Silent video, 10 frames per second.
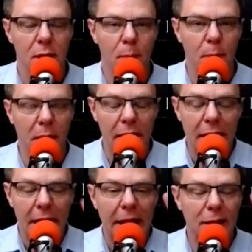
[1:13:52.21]
but
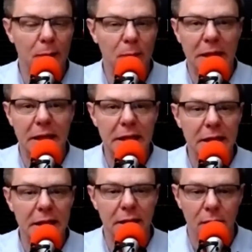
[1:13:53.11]
at the
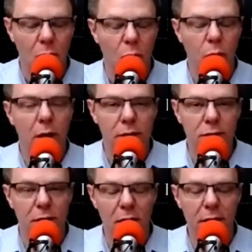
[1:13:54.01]
beginning, we are
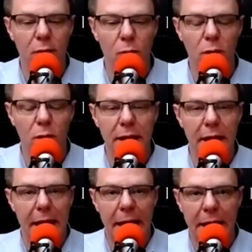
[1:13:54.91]
starting really
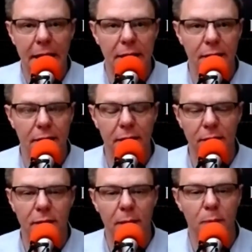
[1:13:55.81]
at the
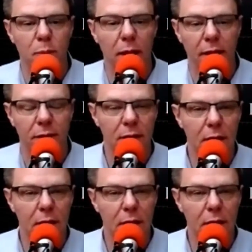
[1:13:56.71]
same place.